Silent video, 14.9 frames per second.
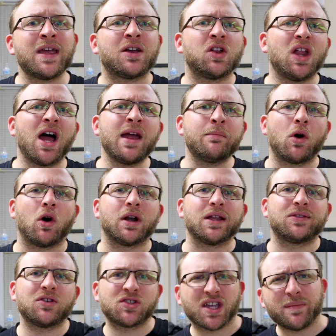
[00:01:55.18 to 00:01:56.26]
they climb on
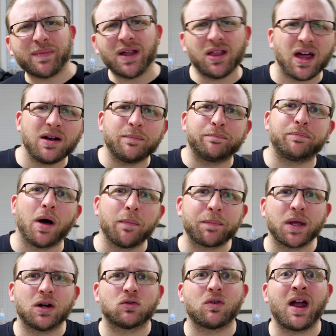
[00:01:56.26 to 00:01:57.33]
it, there's going to be a lot of
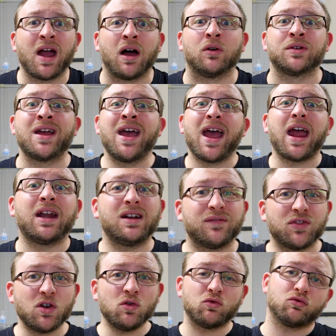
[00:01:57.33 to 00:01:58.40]
bumping around. And
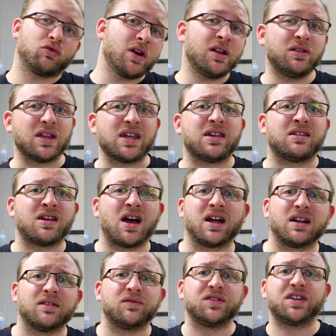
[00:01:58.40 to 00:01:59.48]
if they're really
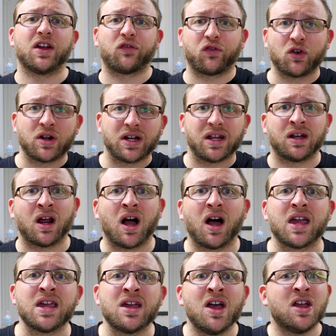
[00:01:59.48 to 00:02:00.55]
kind of different in
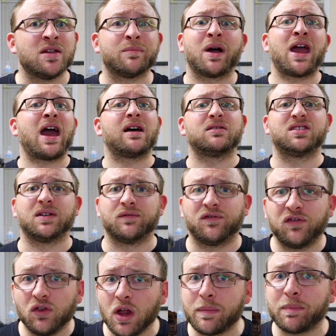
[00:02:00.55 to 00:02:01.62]
height, you might have some
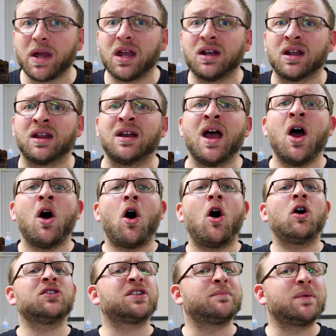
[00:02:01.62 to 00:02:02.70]
flipping, and
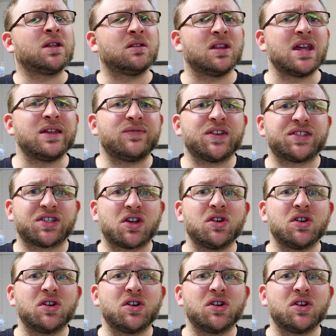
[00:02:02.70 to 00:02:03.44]
ultimately this